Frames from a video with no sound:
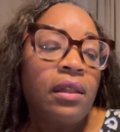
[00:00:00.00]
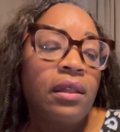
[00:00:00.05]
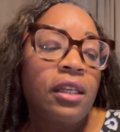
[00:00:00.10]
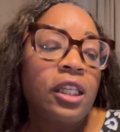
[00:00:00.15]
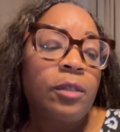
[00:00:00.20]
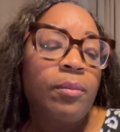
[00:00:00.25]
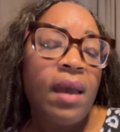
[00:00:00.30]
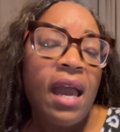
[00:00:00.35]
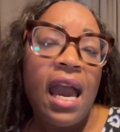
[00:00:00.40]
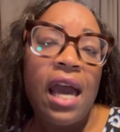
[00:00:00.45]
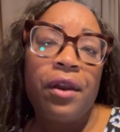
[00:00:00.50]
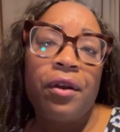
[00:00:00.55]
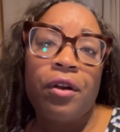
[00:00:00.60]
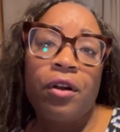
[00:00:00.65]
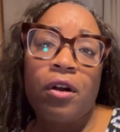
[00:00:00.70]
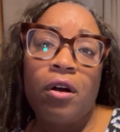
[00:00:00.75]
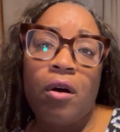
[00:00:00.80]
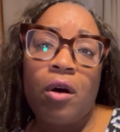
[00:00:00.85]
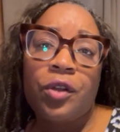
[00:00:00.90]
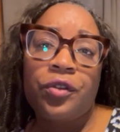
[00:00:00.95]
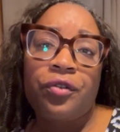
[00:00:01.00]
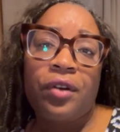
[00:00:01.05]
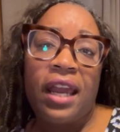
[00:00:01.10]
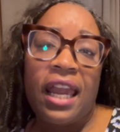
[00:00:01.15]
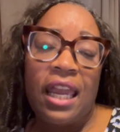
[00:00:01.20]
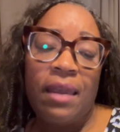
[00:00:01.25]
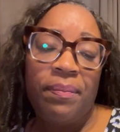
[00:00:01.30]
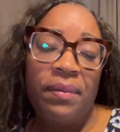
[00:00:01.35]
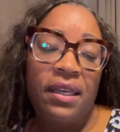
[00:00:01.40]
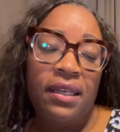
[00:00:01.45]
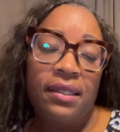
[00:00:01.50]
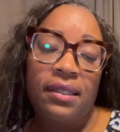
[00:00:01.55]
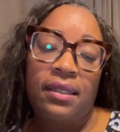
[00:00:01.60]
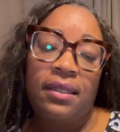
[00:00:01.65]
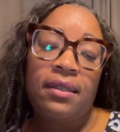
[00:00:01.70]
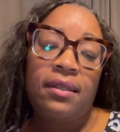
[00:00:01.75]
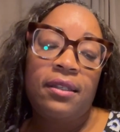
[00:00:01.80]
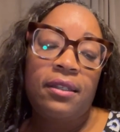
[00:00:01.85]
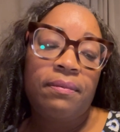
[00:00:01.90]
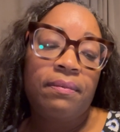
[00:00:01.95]
This pattern calls for 8
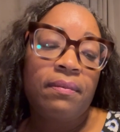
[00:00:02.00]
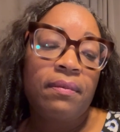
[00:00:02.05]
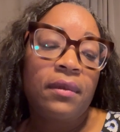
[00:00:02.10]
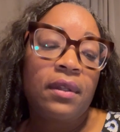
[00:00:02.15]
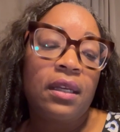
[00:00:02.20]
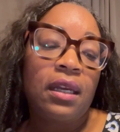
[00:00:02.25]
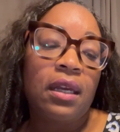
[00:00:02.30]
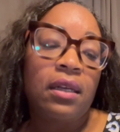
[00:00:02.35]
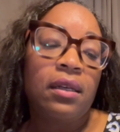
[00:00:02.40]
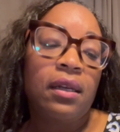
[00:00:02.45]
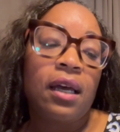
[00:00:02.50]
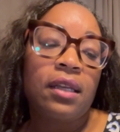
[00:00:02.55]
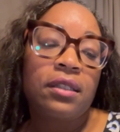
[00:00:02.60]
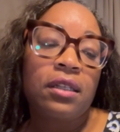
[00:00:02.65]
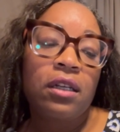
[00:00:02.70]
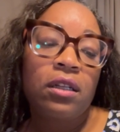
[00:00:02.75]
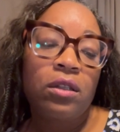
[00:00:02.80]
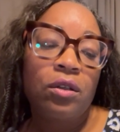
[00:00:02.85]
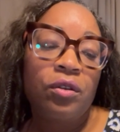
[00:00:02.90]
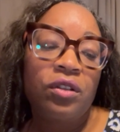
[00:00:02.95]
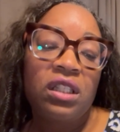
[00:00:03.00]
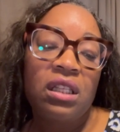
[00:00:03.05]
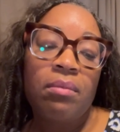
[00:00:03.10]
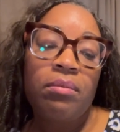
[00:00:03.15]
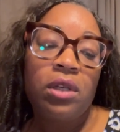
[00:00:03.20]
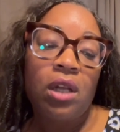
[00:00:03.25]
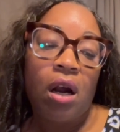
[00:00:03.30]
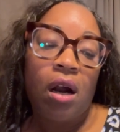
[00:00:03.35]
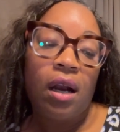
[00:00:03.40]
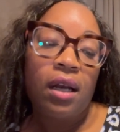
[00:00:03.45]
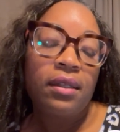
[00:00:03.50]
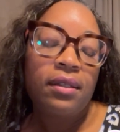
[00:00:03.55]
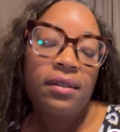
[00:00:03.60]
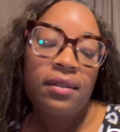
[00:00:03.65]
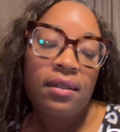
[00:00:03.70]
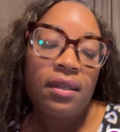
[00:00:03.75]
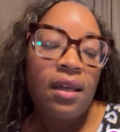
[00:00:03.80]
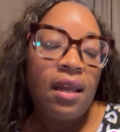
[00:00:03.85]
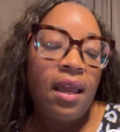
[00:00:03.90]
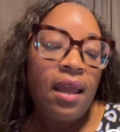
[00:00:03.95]
pieces. It does include some
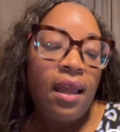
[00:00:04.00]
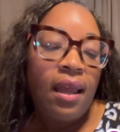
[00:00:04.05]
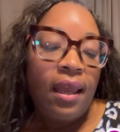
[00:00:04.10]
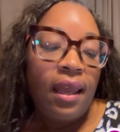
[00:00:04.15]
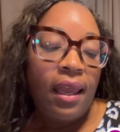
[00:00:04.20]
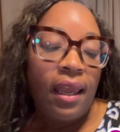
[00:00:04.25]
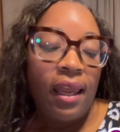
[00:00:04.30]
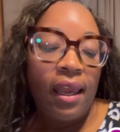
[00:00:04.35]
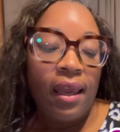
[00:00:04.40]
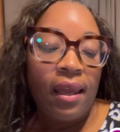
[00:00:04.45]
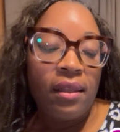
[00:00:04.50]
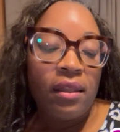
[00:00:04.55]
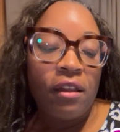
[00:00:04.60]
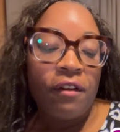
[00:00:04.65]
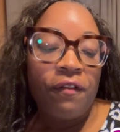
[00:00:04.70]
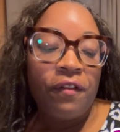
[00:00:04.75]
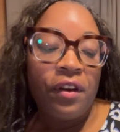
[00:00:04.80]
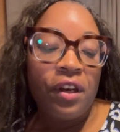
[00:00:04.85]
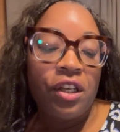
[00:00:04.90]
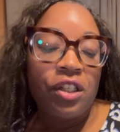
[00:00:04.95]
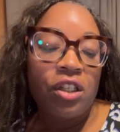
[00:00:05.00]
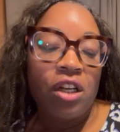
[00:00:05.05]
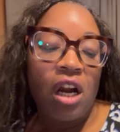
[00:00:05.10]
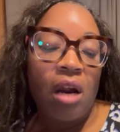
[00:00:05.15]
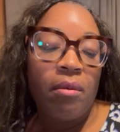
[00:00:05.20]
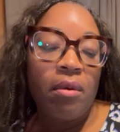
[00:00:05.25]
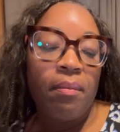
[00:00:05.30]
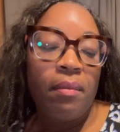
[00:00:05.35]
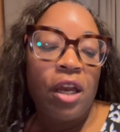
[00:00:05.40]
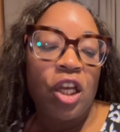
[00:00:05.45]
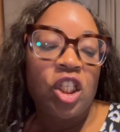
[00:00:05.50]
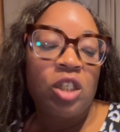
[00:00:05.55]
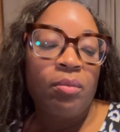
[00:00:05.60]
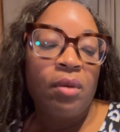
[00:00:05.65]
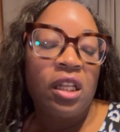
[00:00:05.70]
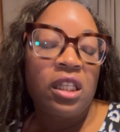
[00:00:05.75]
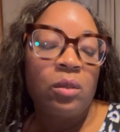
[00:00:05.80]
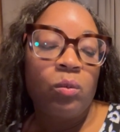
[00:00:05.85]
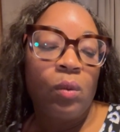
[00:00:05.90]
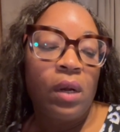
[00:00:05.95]
darts, and the finished garment
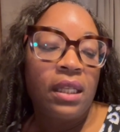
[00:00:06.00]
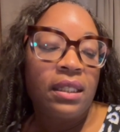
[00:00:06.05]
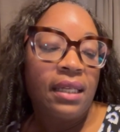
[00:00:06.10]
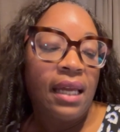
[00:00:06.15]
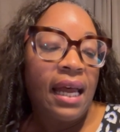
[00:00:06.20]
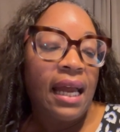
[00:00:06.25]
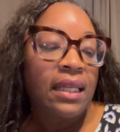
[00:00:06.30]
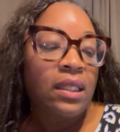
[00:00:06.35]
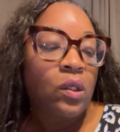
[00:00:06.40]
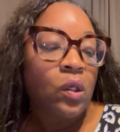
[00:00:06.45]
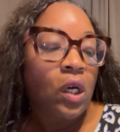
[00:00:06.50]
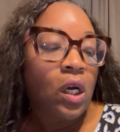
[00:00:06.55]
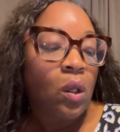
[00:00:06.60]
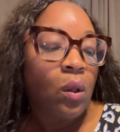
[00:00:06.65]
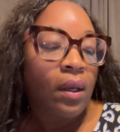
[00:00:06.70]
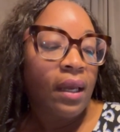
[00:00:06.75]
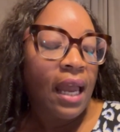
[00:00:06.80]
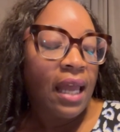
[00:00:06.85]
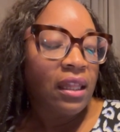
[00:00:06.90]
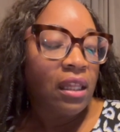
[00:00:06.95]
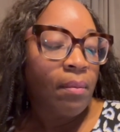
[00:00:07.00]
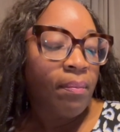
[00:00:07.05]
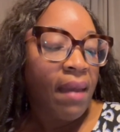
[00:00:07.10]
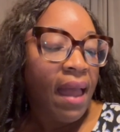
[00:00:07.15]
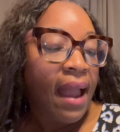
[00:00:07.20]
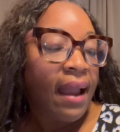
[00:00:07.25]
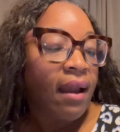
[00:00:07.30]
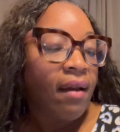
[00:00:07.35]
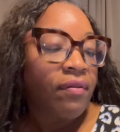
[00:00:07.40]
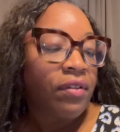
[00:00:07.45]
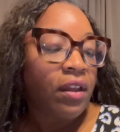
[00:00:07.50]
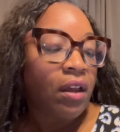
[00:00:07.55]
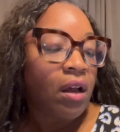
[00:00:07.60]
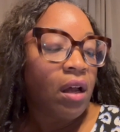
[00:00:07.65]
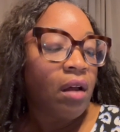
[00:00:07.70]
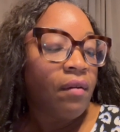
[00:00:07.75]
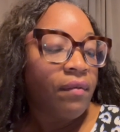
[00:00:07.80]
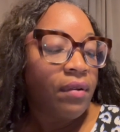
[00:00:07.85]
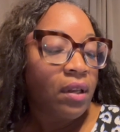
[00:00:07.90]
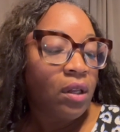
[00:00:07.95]
measurements, once I took a look at the back of the
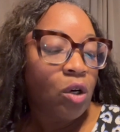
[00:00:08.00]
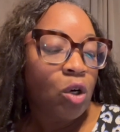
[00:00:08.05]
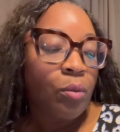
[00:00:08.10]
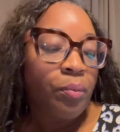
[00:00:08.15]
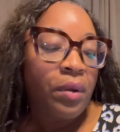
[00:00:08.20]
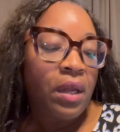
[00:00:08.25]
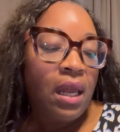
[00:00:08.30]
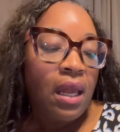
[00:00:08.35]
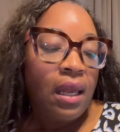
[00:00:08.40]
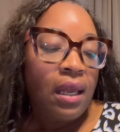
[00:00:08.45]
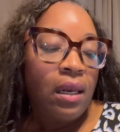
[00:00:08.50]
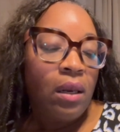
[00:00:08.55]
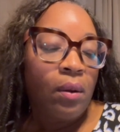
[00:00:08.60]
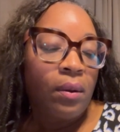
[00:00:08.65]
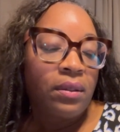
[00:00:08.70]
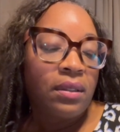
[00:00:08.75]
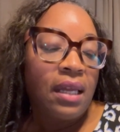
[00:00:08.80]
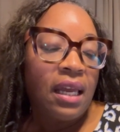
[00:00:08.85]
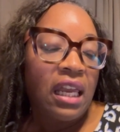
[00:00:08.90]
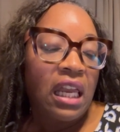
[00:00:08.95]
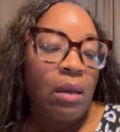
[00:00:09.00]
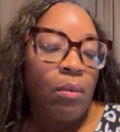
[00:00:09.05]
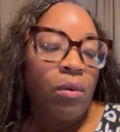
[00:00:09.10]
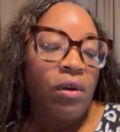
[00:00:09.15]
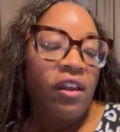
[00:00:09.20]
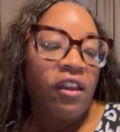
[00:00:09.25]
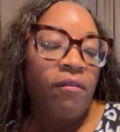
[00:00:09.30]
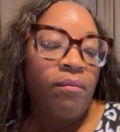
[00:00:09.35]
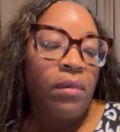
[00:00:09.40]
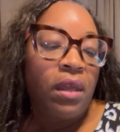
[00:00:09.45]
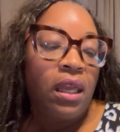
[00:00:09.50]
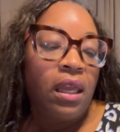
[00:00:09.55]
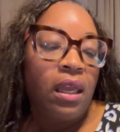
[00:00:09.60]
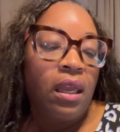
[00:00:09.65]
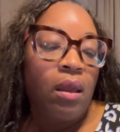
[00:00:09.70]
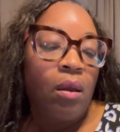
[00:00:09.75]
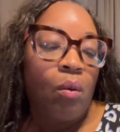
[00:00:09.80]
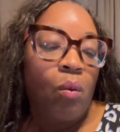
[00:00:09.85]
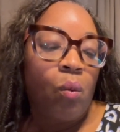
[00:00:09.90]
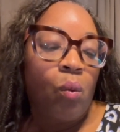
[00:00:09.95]
envelope, looks like it will give
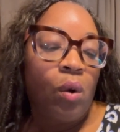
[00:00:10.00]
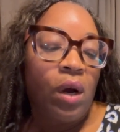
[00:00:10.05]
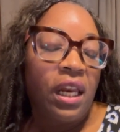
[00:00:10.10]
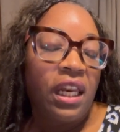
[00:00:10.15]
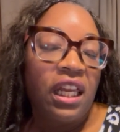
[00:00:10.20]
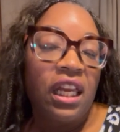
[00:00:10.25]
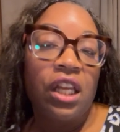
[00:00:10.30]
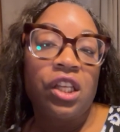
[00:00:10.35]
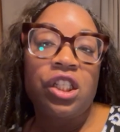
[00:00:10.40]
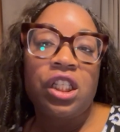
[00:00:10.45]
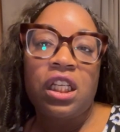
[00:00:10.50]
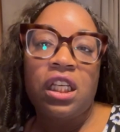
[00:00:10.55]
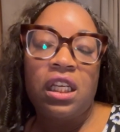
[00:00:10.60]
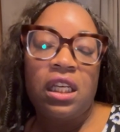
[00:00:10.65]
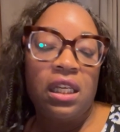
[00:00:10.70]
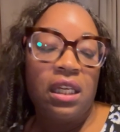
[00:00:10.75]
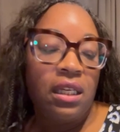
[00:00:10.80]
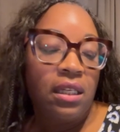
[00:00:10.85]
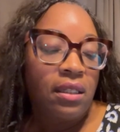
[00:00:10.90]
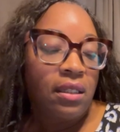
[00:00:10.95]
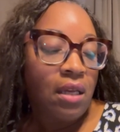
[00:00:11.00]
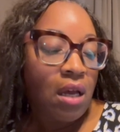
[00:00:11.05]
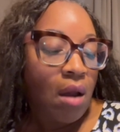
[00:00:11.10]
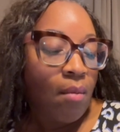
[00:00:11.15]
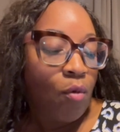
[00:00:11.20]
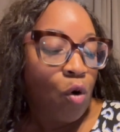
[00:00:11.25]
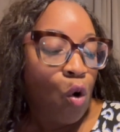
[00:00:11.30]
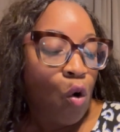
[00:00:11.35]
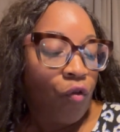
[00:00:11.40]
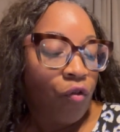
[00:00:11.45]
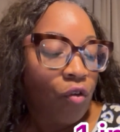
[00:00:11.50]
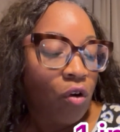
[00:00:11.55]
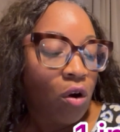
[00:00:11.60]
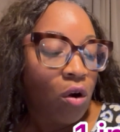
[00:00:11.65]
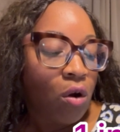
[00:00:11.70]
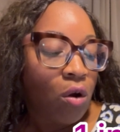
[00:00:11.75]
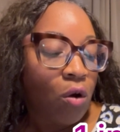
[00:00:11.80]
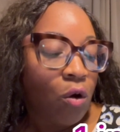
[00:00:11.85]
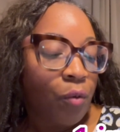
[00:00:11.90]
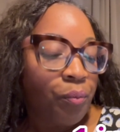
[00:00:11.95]
me 1-inch ease
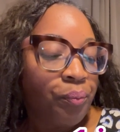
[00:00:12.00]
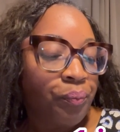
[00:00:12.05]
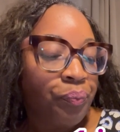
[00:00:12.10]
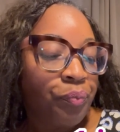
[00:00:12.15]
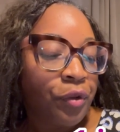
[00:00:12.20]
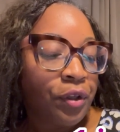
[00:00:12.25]
overall.